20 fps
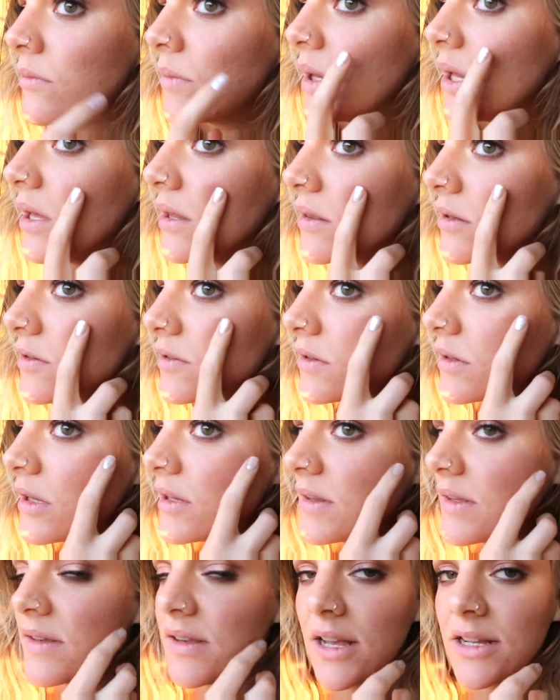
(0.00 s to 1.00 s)
But yeah, there's
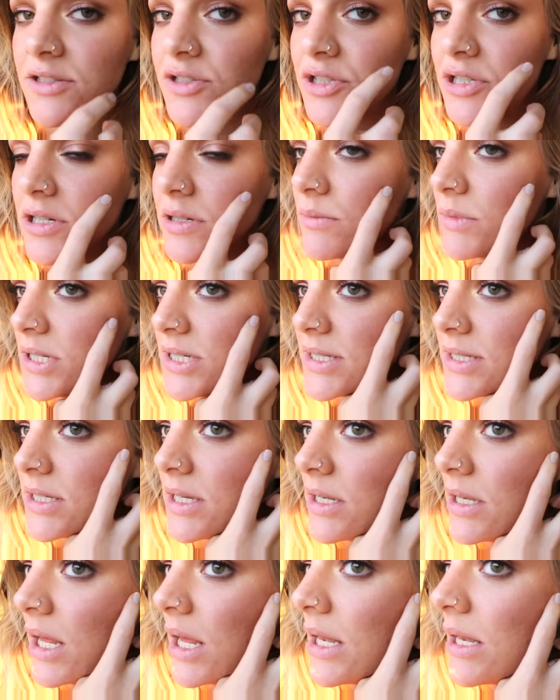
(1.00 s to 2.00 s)
lots of texture in my
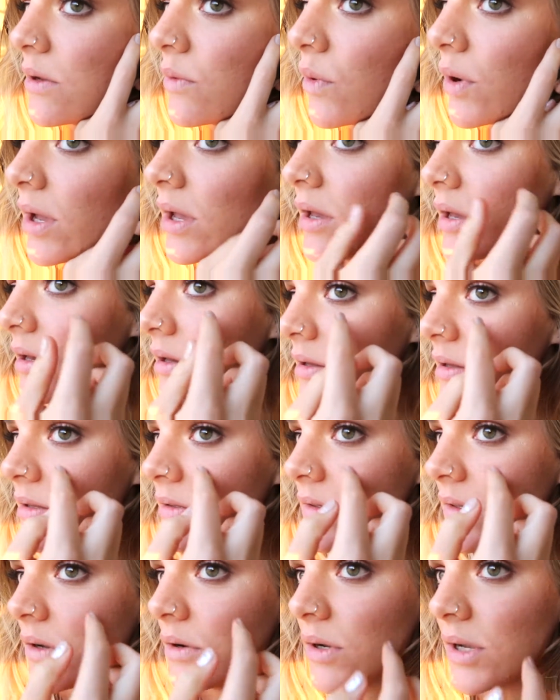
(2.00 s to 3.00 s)
skin anyway,
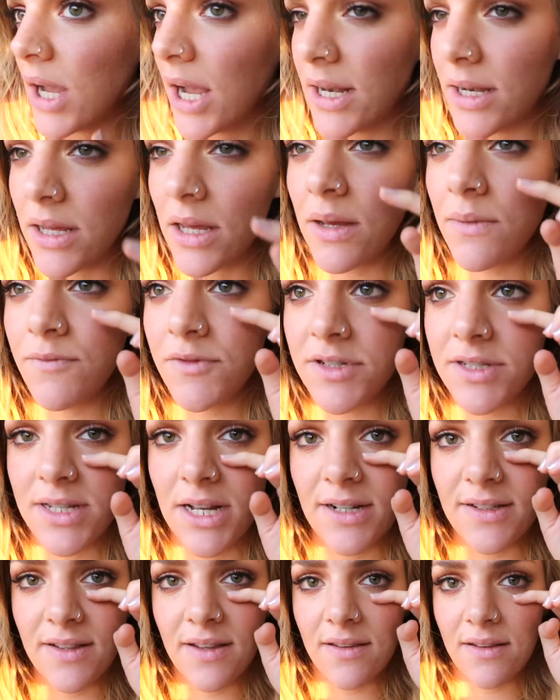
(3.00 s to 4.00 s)
so it kind of
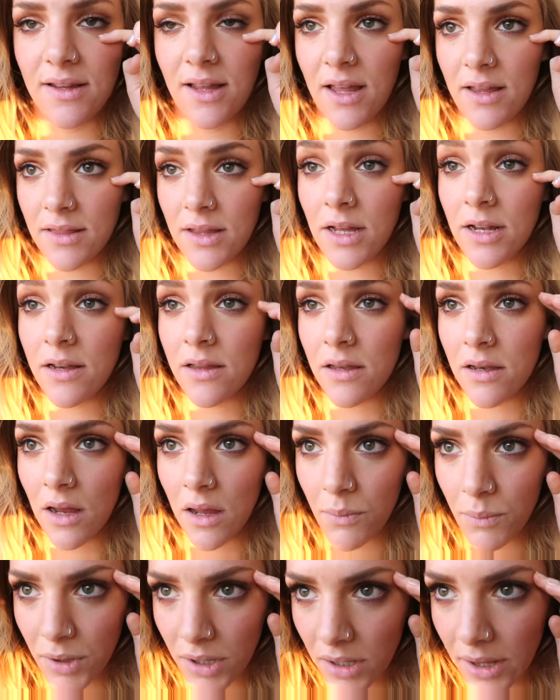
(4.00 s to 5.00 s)
emphasizes it at the end of the
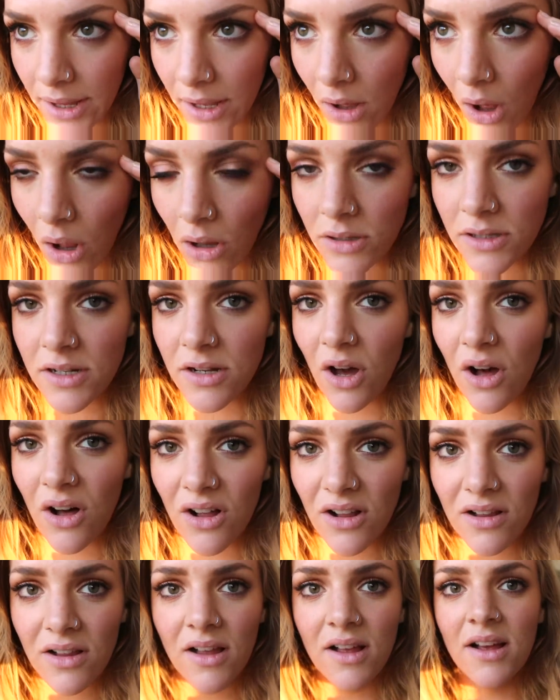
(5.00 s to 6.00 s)
day. But like all in
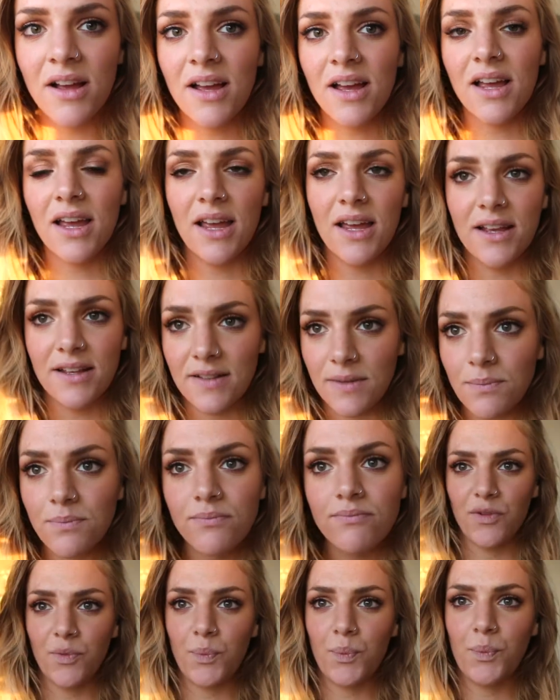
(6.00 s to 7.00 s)
all, it's
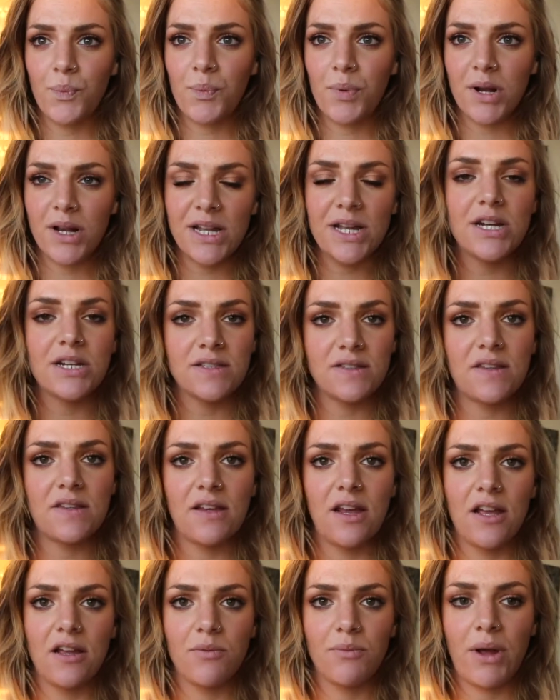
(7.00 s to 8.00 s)
pretty good
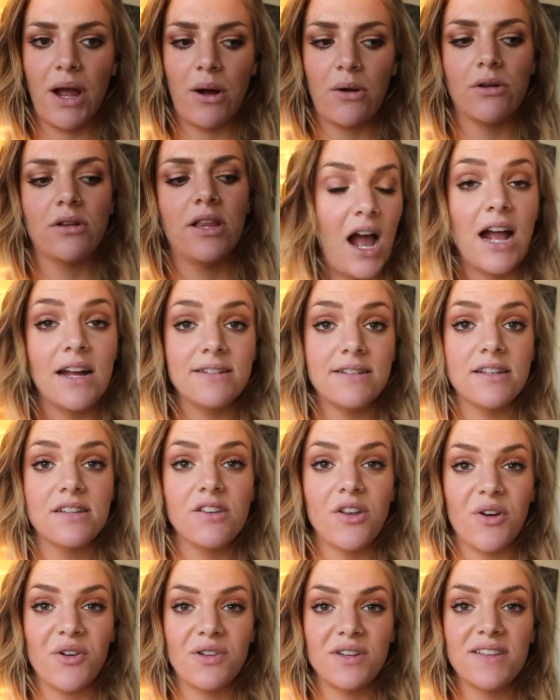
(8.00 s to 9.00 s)
staying power. I did
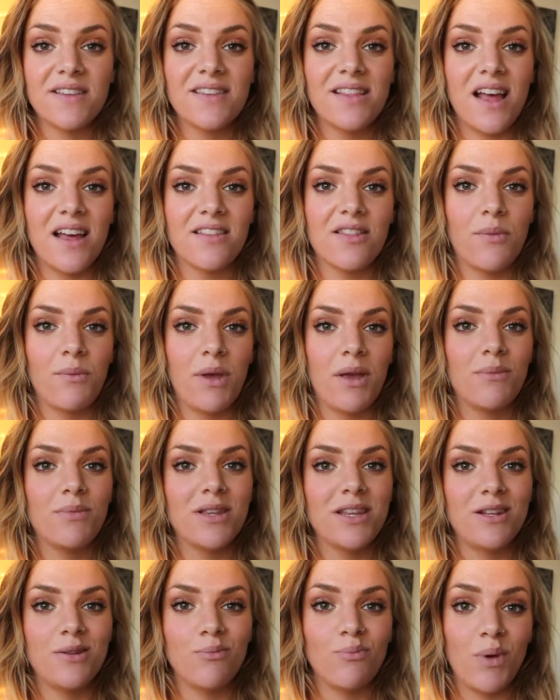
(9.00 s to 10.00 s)
notice that the
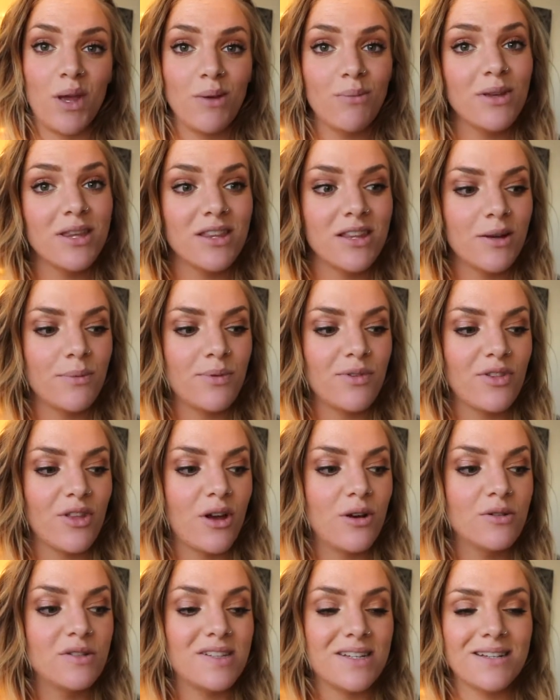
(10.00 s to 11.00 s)
Maybelline Baby Lips
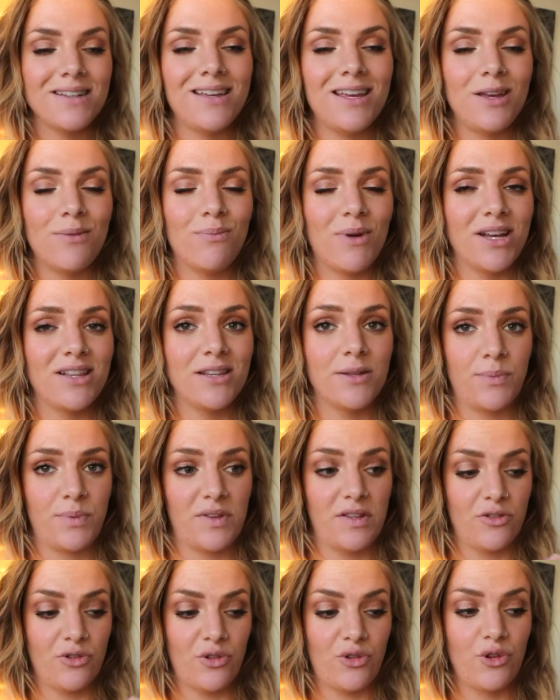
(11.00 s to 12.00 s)
though did keep my
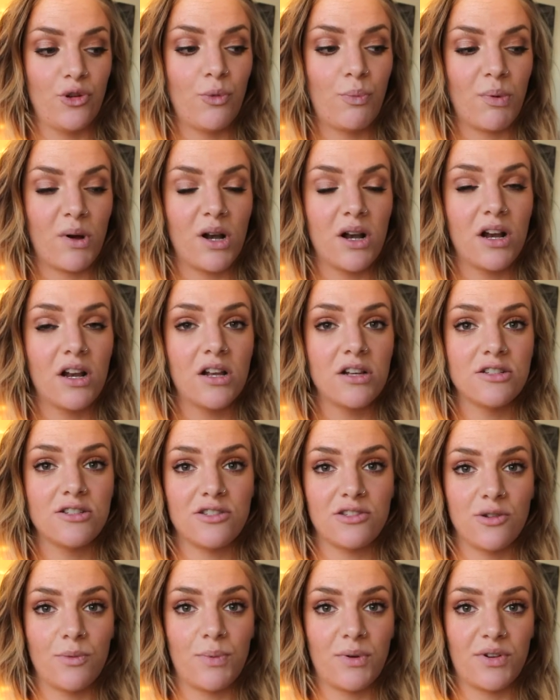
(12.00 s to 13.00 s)
lips super,
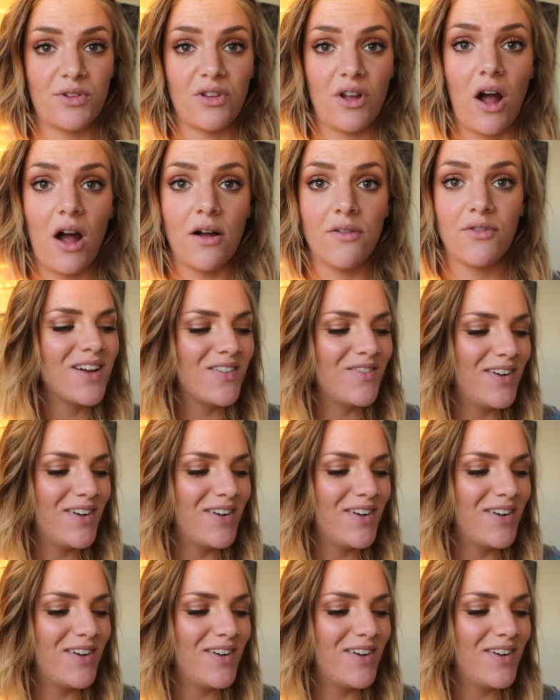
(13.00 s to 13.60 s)
super soft.